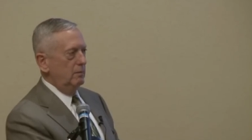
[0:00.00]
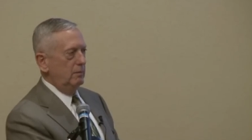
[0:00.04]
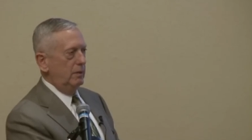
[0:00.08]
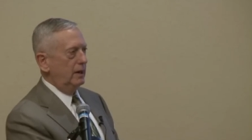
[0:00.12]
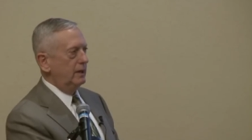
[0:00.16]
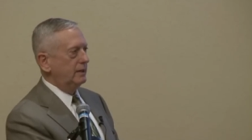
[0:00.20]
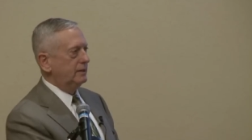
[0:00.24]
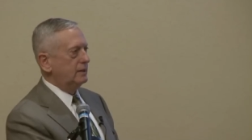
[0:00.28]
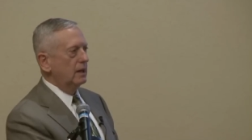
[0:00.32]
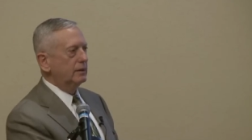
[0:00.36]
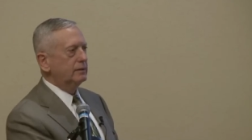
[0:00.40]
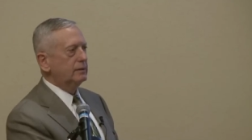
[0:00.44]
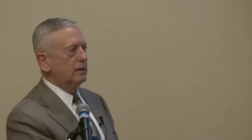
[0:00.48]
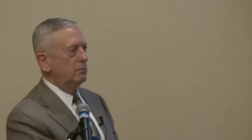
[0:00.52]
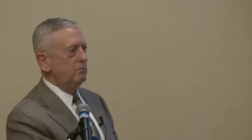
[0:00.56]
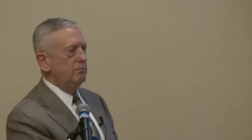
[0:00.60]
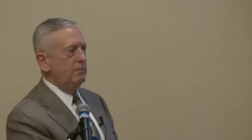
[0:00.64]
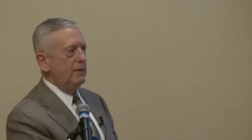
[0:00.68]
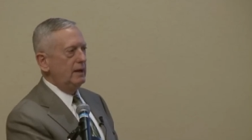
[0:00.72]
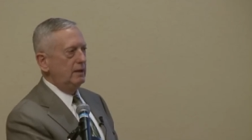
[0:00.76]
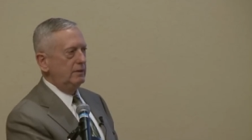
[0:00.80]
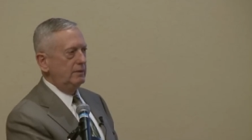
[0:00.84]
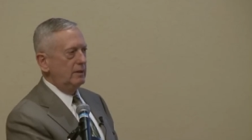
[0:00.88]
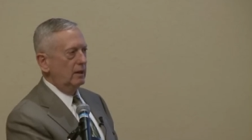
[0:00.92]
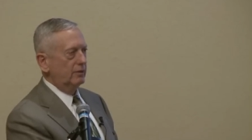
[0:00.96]
But it doesn't
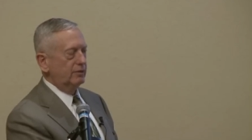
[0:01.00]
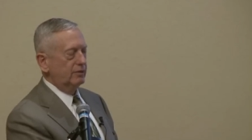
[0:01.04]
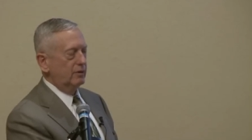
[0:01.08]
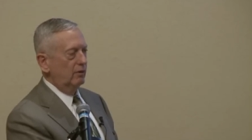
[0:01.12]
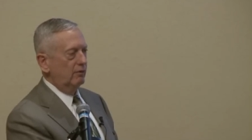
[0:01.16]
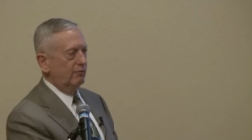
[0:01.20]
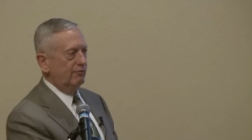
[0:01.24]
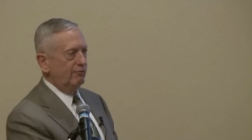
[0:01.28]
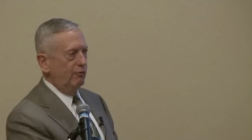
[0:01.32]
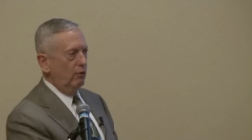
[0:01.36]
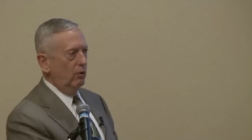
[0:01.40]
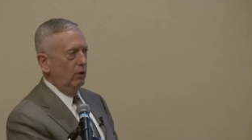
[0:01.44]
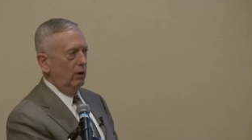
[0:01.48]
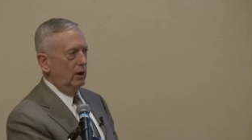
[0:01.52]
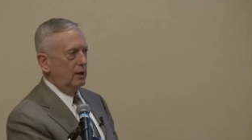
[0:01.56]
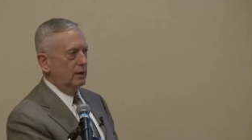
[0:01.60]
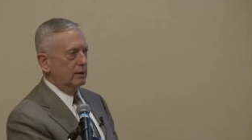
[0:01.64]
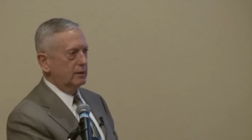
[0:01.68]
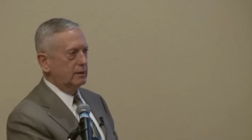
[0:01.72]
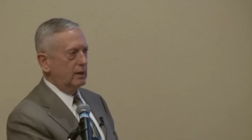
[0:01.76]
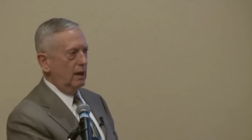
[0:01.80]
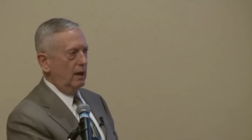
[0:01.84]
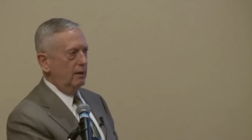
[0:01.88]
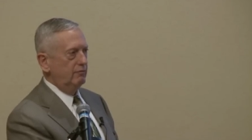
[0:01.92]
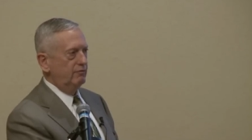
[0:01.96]
mean that they're for
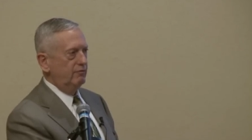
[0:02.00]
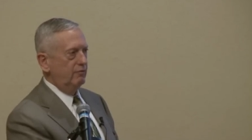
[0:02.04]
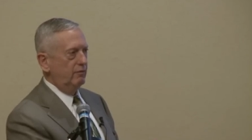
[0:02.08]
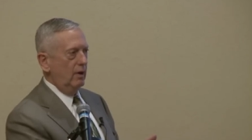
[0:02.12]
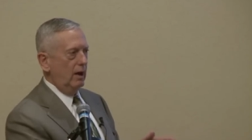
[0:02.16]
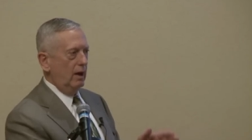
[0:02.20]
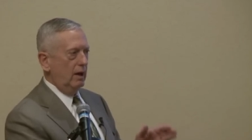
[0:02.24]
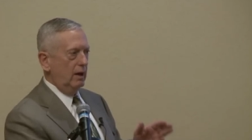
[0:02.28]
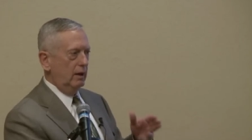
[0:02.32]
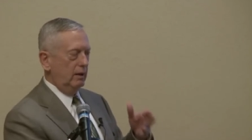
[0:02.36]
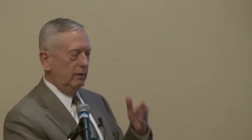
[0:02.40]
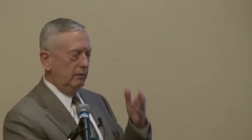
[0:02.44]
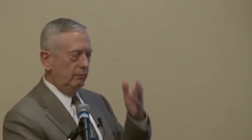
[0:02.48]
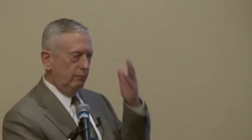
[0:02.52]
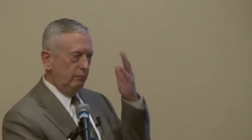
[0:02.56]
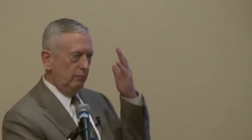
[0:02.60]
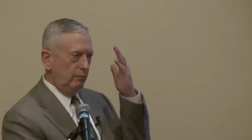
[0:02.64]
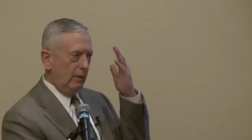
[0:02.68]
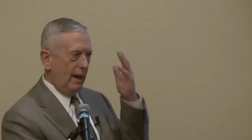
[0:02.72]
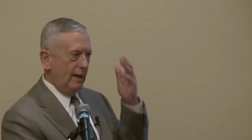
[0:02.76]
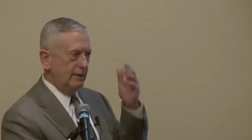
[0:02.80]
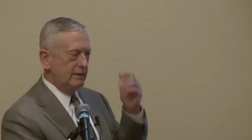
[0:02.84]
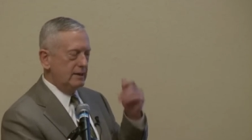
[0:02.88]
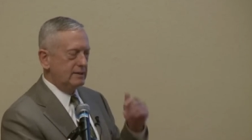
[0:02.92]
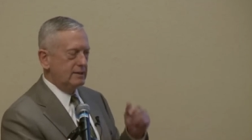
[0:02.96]
us. I've, I
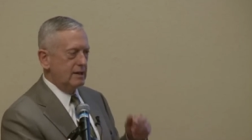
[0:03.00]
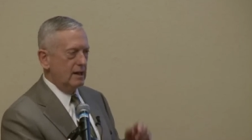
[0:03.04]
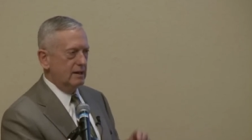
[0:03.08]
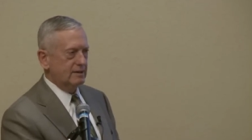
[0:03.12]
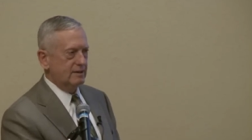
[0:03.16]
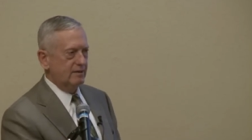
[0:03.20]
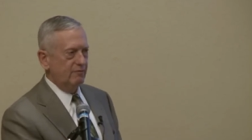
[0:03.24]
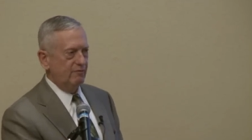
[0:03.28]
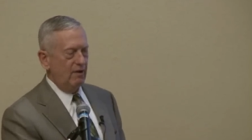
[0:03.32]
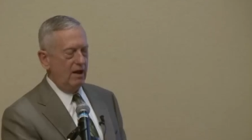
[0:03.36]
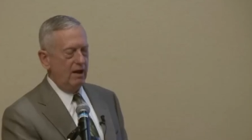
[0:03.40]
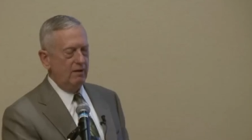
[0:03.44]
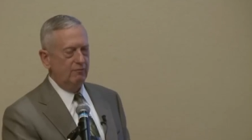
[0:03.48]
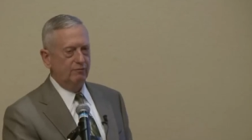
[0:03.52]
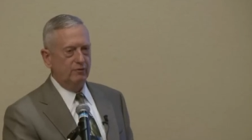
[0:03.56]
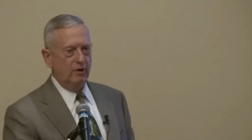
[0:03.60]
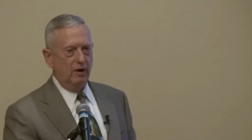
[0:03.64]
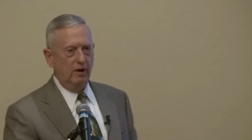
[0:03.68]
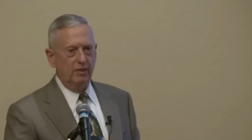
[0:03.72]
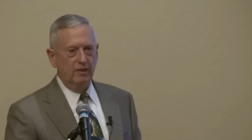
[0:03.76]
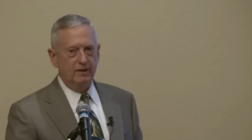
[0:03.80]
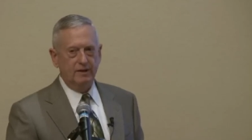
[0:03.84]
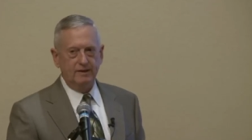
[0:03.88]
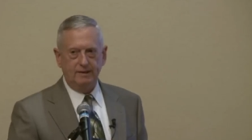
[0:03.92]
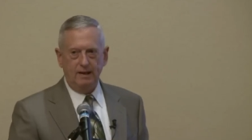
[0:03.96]
had to testify in
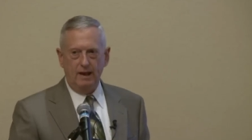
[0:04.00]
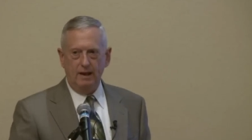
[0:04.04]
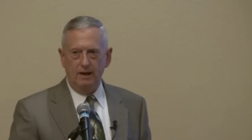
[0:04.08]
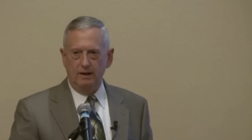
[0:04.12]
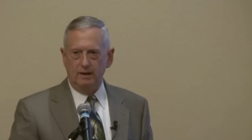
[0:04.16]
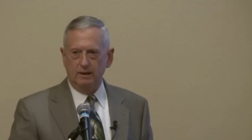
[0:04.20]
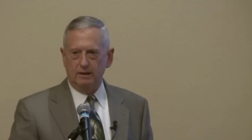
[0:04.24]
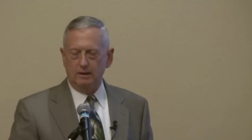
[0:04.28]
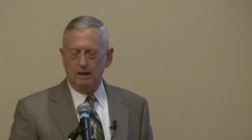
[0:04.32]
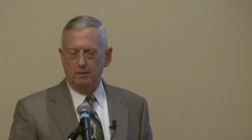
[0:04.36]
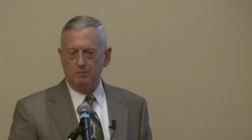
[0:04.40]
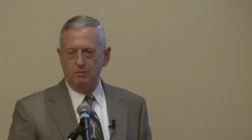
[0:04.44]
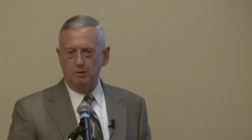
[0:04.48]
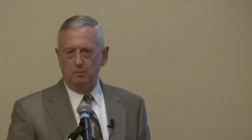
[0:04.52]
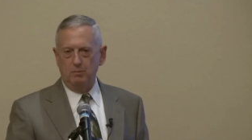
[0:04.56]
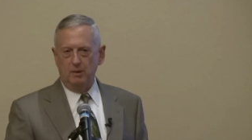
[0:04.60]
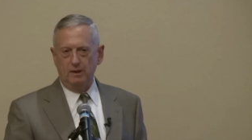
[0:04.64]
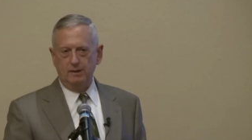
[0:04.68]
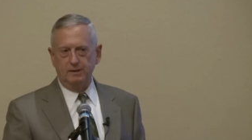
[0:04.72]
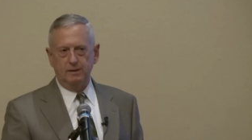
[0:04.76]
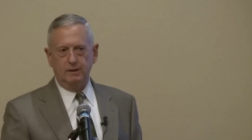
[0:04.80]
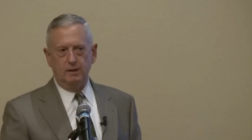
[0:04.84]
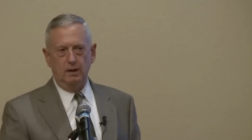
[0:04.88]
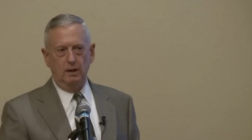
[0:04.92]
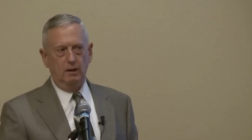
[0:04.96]
front of the Senate a couple
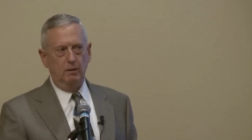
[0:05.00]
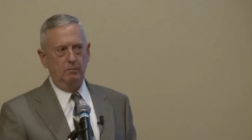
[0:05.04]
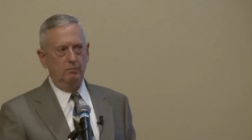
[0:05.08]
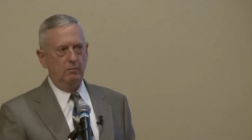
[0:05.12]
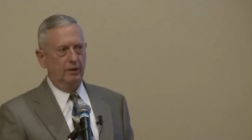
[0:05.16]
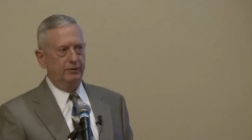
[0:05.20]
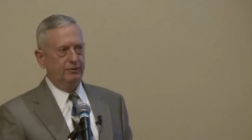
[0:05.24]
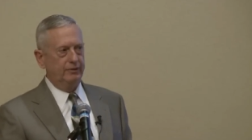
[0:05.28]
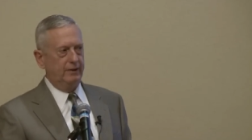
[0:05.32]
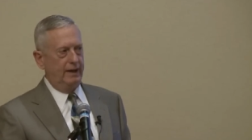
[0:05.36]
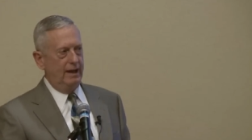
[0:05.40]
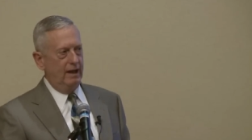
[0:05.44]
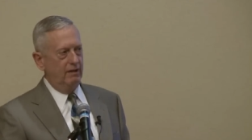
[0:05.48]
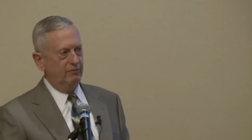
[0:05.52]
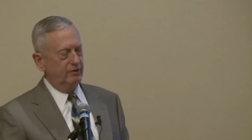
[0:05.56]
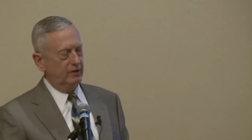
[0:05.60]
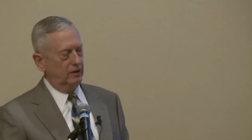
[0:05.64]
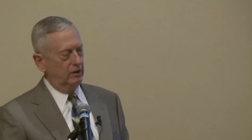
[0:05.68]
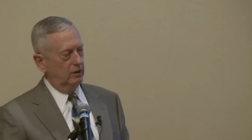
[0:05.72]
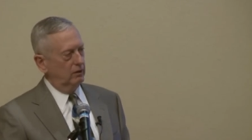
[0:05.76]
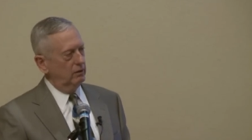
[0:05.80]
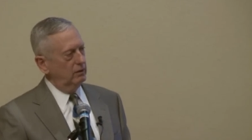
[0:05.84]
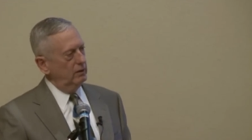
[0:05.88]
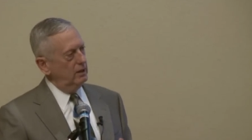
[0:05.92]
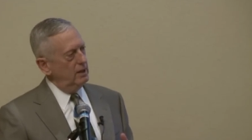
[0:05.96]
months, a uh, month and a half
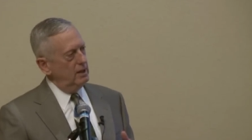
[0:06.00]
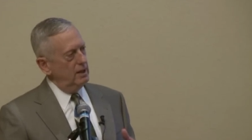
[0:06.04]
ago,